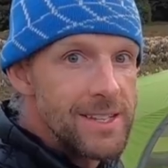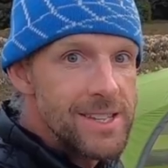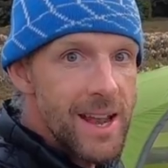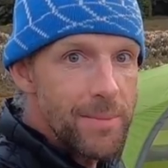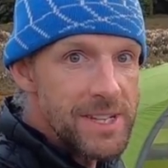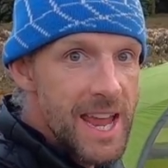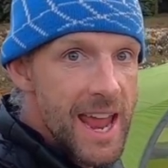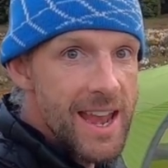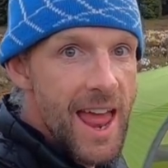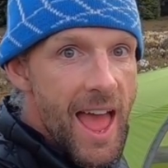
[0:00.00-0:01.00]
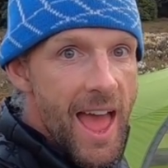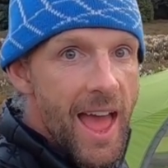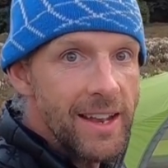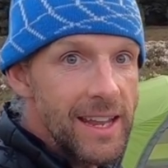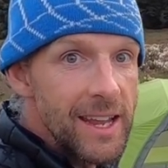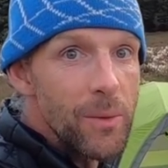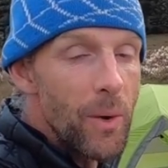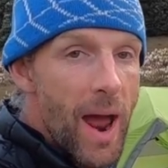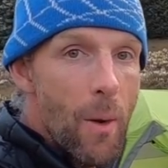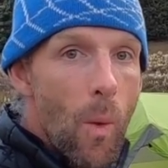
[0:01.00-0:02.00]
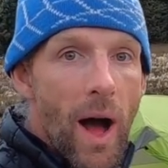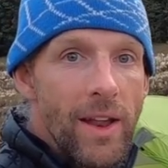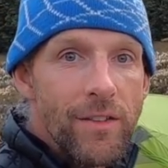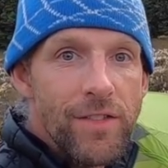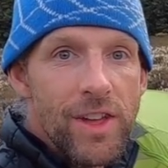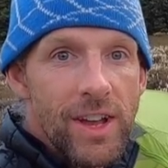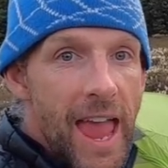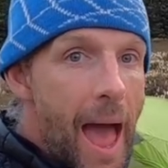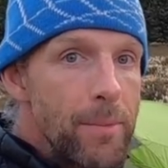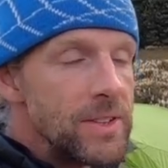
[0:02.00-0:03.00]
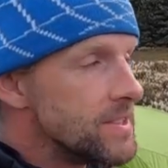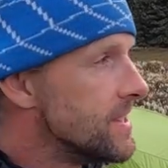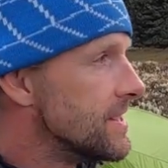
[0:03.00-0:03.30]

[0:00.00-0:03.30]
set up the tent, and here we're at one of the cabins.